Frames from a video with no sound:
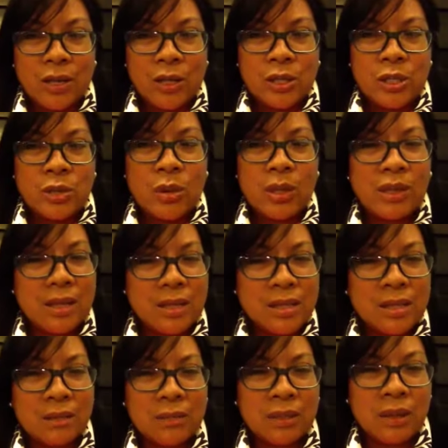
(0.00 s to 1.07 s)
So I think
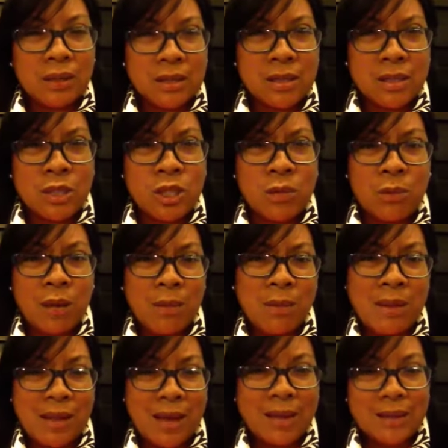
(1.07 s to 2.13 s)
sometimes she may be
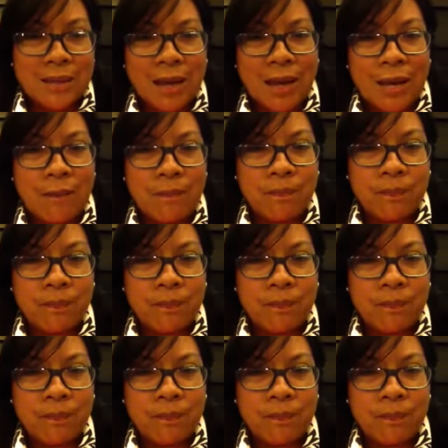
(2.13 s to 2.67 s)
that type,